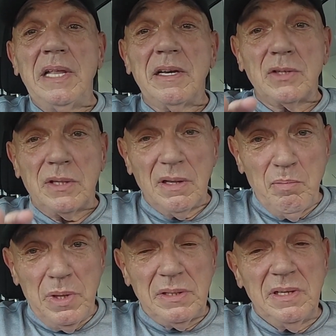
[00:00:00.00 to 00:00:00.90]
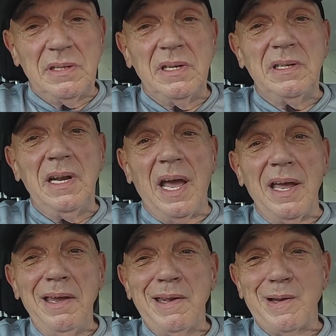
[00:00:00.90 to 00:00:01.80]
They're still in business
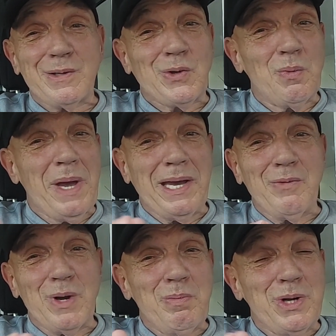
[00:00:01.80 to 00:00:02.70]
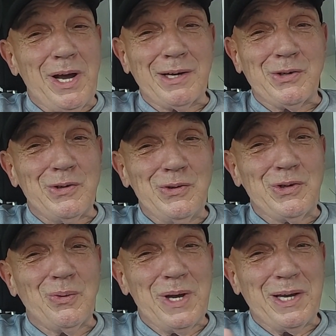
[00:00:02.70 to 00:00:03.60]
today, and they're still making reproductions
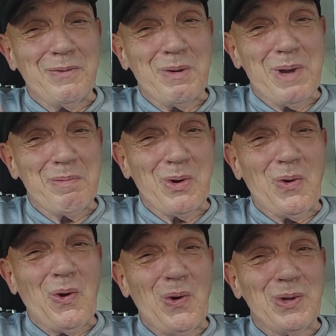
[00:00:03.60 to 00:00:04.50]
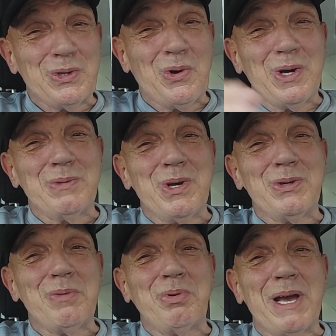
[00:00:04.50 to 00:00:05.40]
so we can remember all the toys we
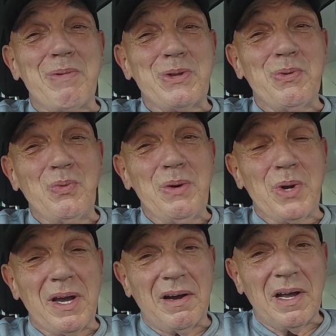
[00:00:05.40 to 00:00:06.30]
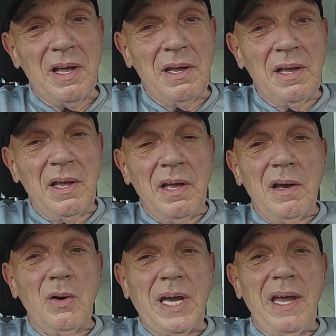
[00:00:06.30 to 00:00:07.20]
used to play with when we were young.
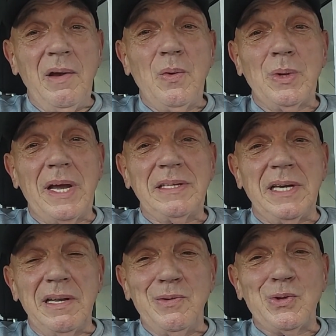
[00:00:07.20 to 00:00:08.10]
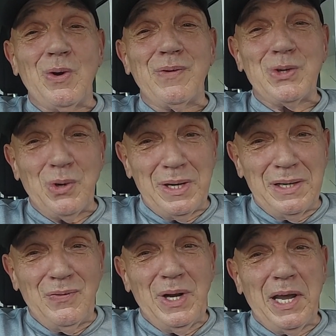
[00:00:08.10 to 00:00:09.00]
Okay, well, that's it. So if you enjoyed
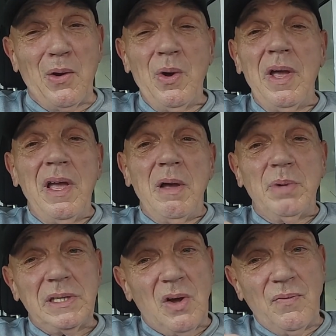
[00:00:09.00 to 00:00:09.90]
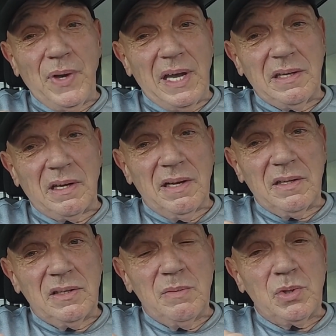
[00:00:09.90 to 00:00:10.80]
this video, please don't forget to click
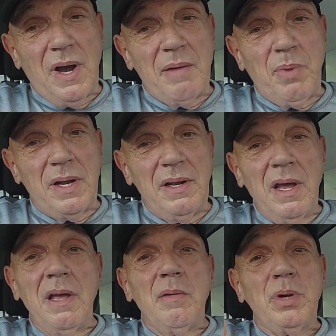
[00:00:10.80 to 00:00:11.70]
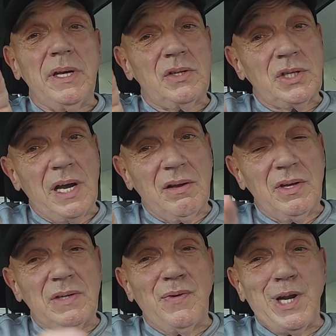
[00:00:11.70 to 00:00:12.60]
the subscribe button. Please share
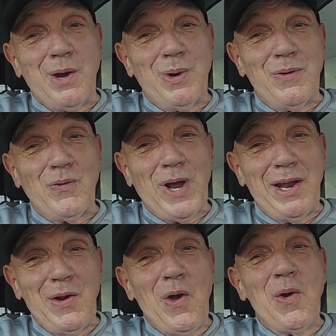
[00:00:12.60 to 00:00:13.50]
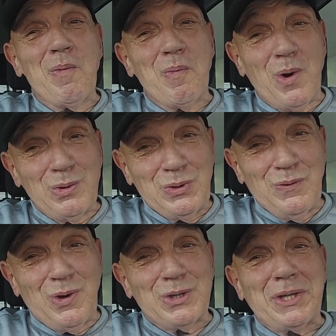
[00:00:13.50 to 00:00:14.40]
this video with a friend. Most
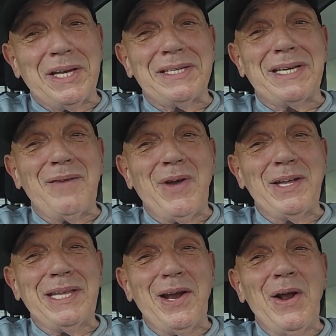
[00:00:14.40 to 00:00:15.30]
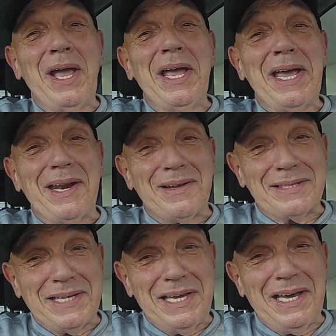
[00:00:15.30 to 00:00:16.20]
of all, stay safe out there, and I'll
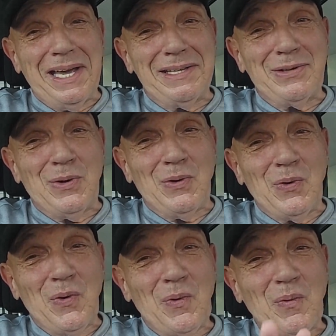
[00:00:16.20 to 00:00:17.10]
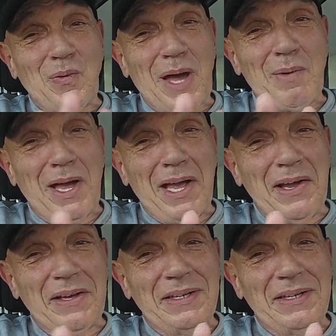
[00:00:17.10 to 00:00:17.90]
see you again soon. Bye-bye.